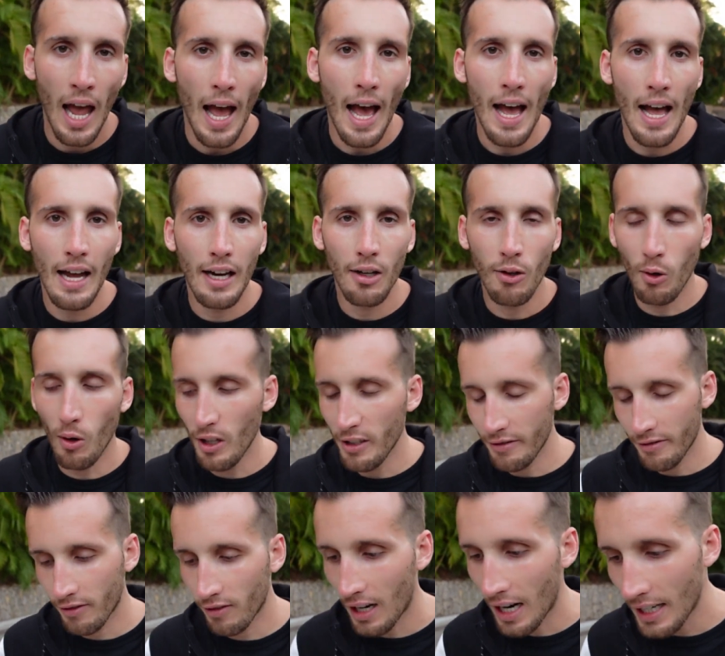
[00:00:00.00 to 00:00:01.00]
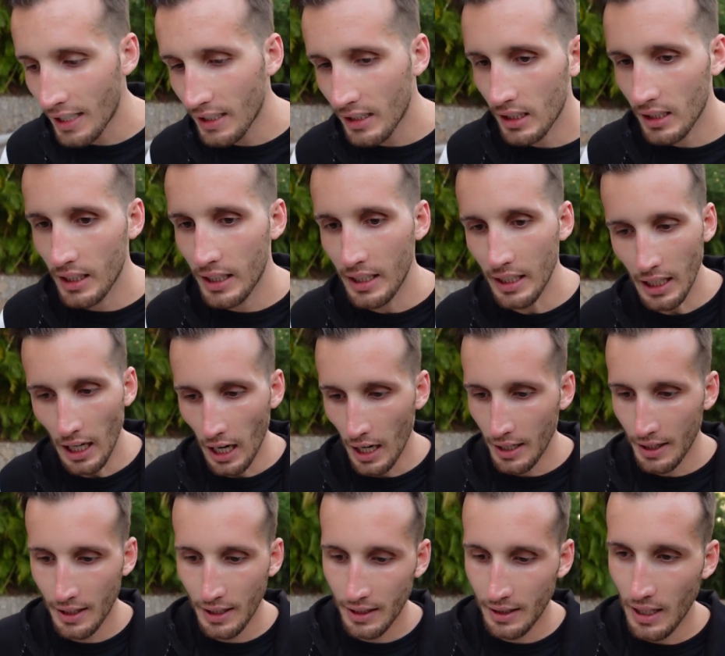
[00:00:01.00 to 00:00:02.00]
And quite frankly, I
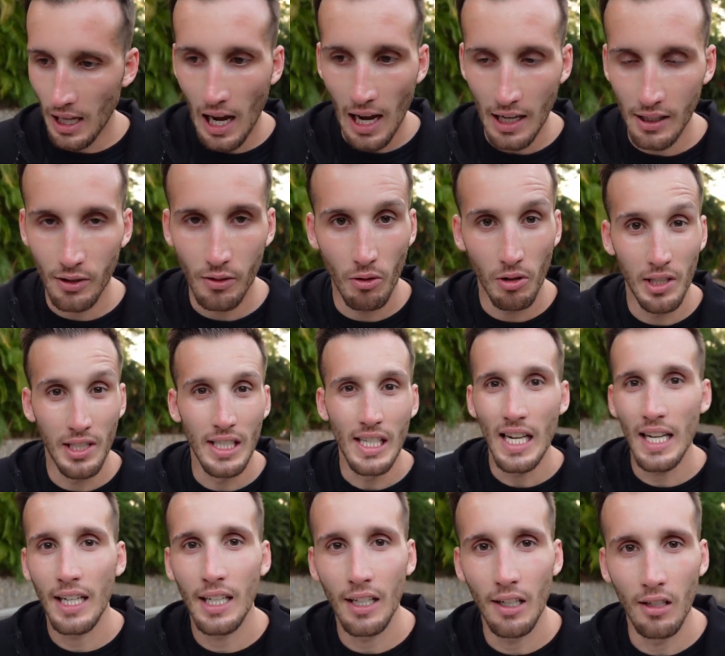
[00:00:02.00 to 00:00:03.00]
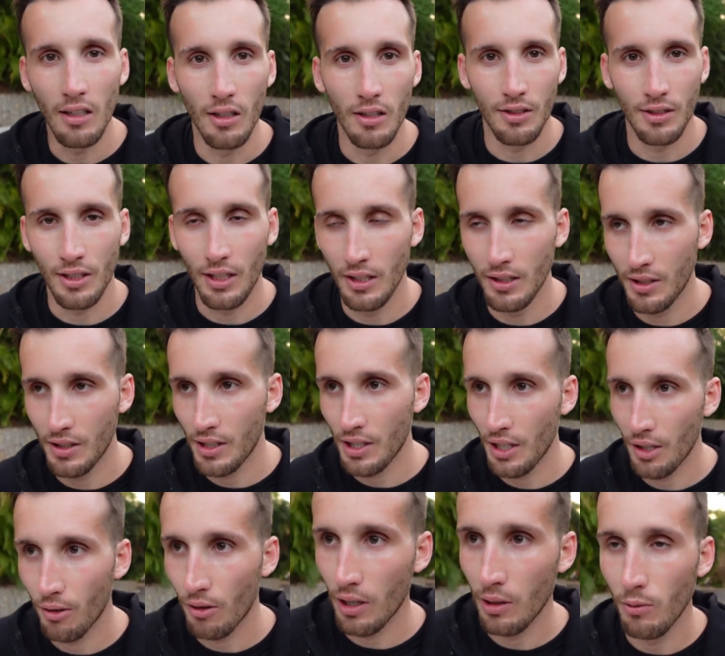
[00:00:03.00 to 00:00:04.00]
think that is ridiculous
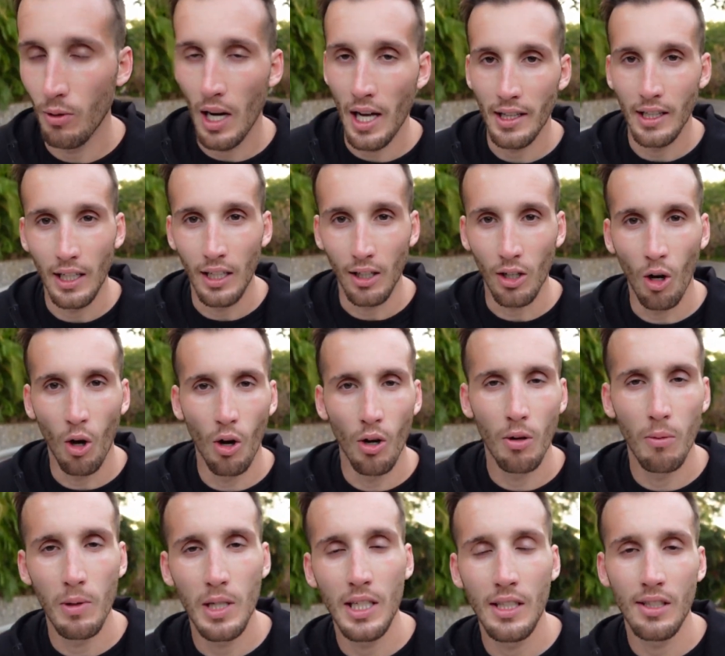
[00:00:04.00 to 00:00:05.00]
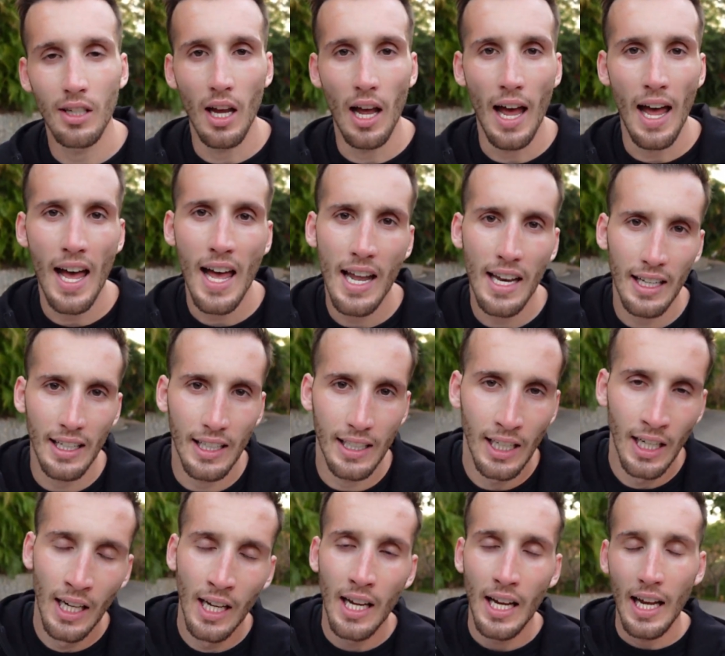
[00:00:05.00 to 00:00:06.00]
considering where the economies are heading
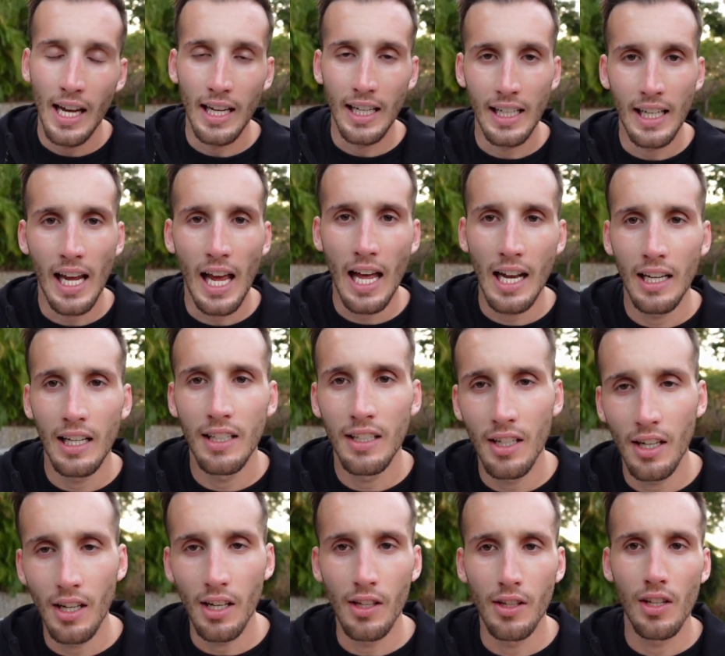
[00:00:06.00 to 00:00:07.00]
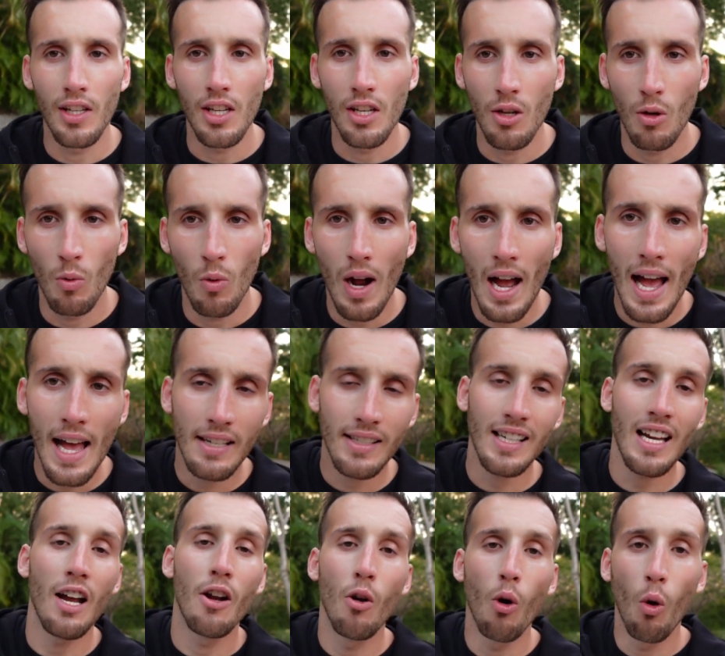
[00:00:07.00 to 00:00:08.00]
in Canada and the
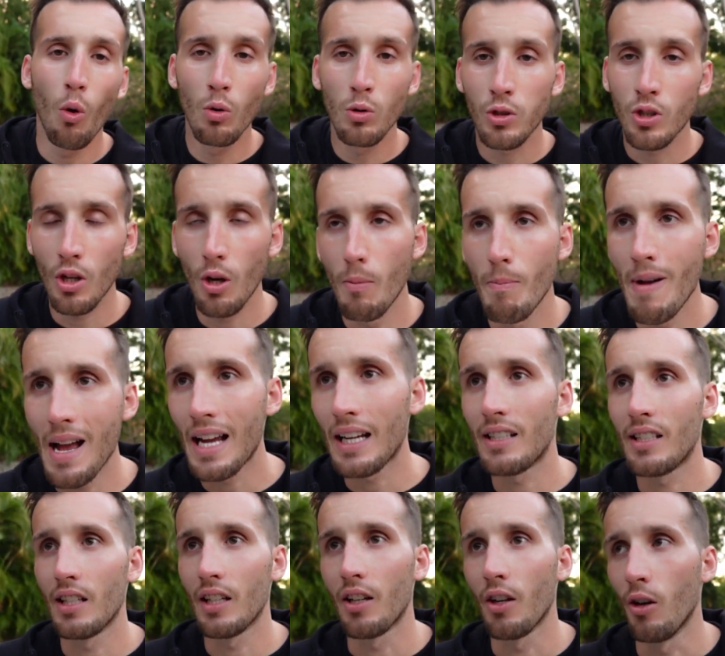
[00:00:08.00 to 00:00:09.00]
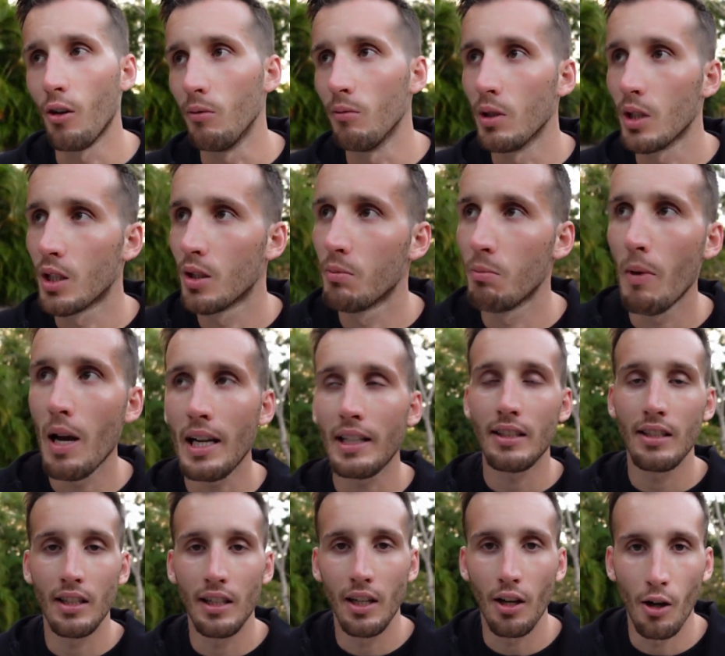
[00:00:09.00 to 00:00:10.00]
US and also Mexico, because
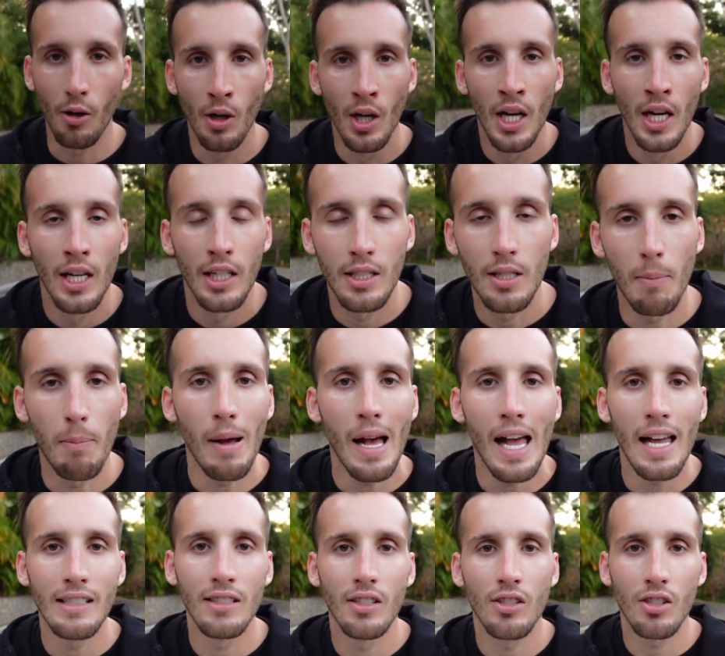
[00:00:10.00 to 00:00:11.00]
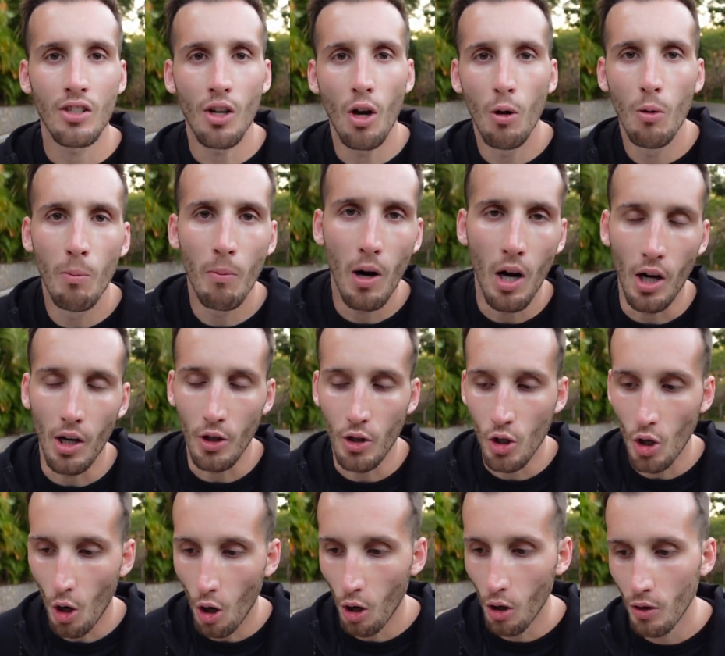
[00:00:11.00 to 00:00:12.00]
Mexico depends so
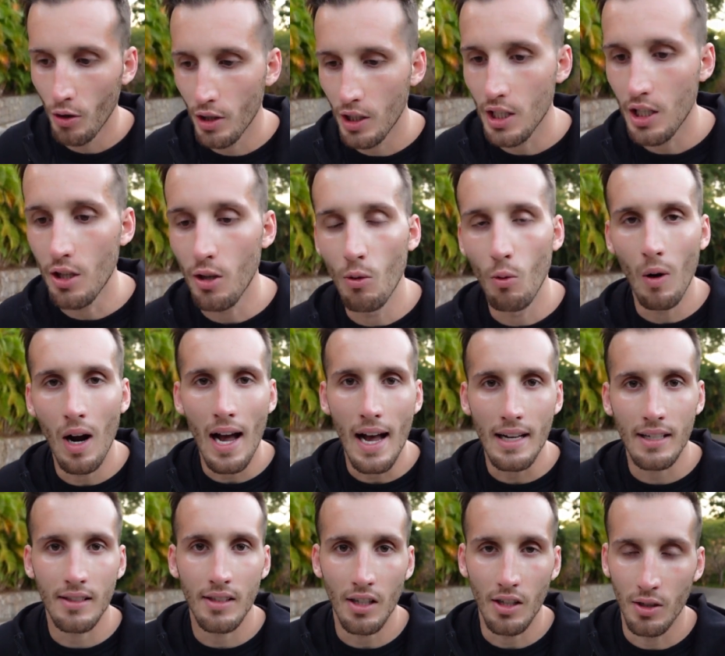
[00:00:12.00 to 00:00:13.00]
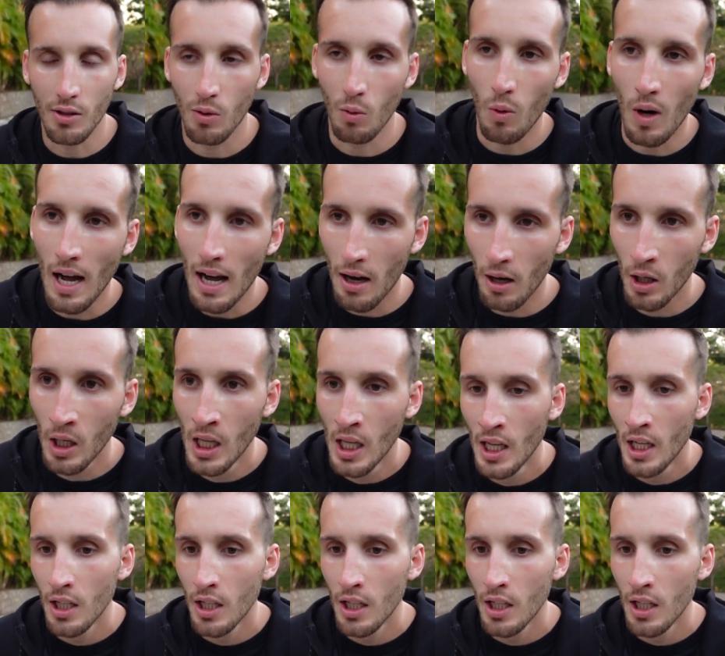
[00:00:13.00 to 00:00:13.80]
much on the US as well.